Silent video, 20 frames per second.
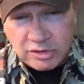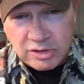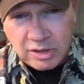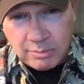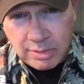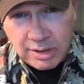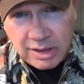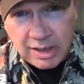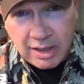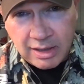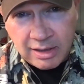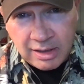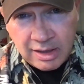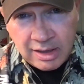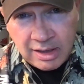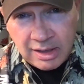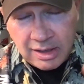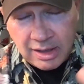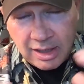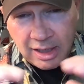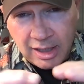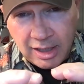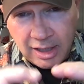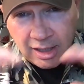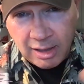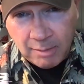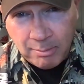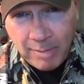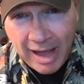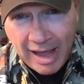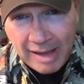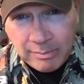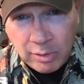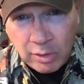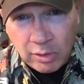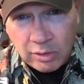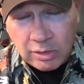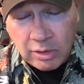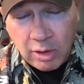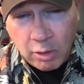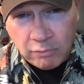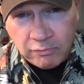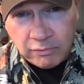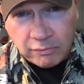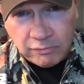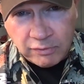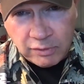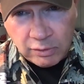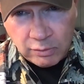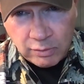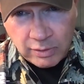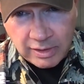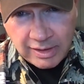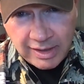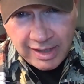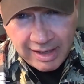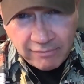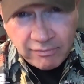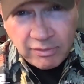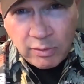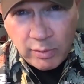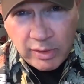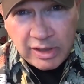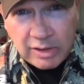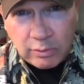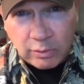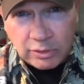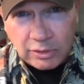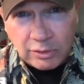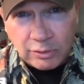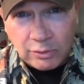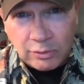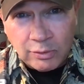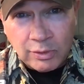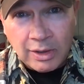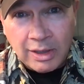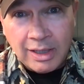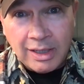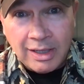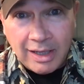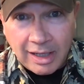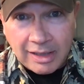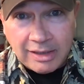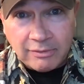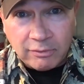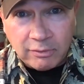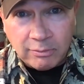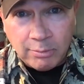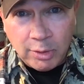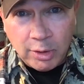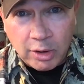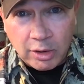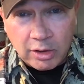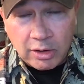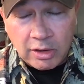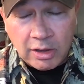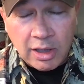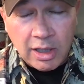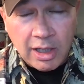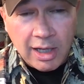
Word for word: It's going to be a a Bible overview, and every week we'll do a different book.